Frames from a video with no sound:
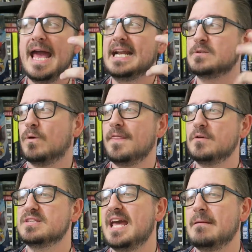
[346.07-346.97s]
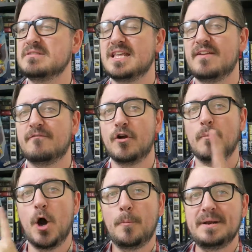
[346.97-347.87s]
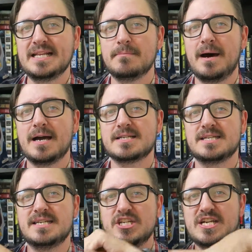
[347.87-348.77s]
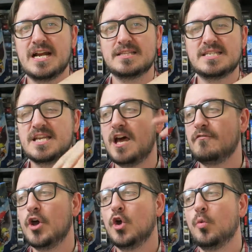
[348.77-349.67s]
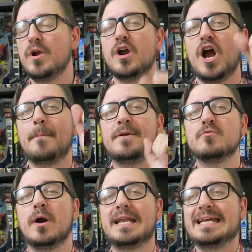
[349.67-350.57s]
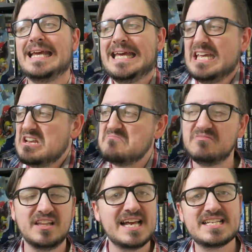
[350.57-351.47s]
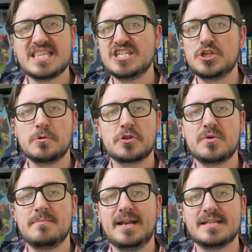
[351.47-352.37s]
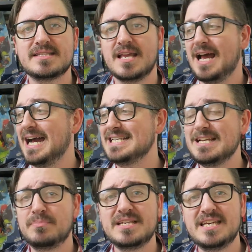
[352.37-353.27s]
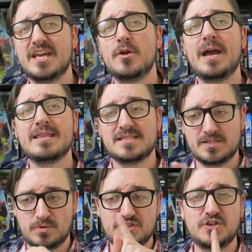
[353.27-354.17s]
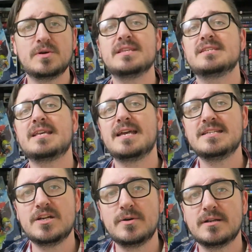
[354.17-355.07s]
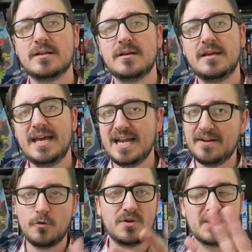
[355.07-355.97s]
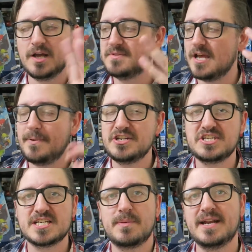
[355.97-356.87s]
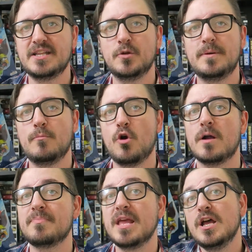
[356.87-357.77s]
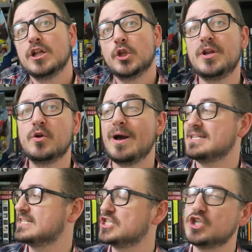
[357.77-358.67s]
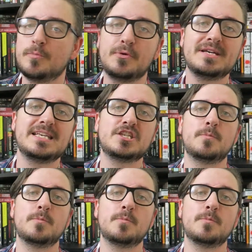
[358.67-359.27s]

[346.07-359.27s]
And it's one of those games that from opening the box to dishing out the stuff, we are up and running in less than 2 or 3 minutes. I simply tell you, hey, this is what you're doing. This is how you do it. And everyone that comes up, I just explained a little bit more. Loony Quest, super easy,